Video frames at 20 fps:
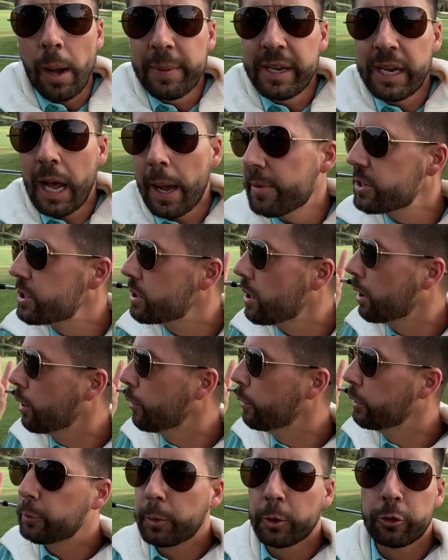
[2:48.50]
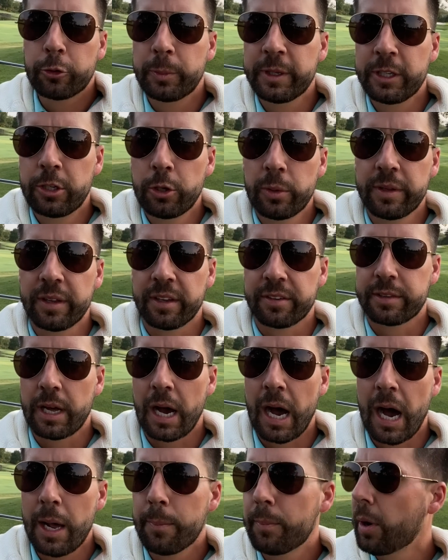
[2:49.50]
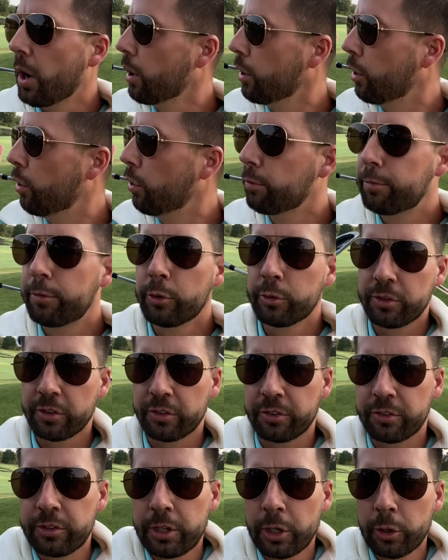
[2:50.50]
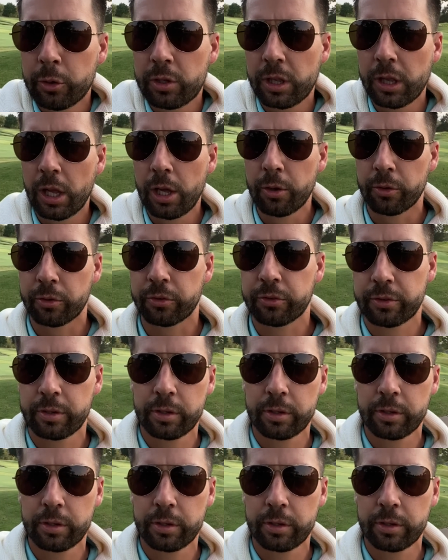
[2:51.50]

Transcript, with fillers: mean, how much longer are we supposed to be doing this? The hot bar at Whole Foods is still closed.